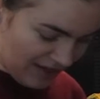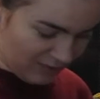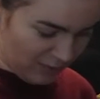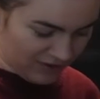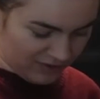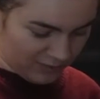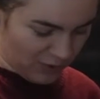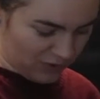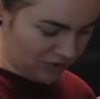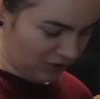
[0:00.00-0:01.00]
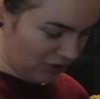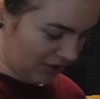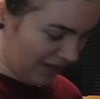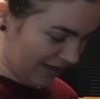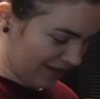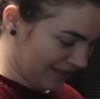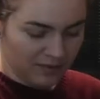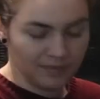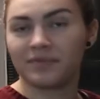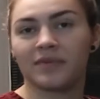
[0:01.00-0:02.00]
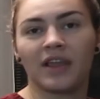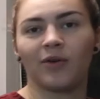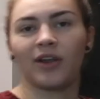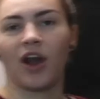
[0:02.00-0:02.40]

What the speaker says: that's what it's supposed to look like. There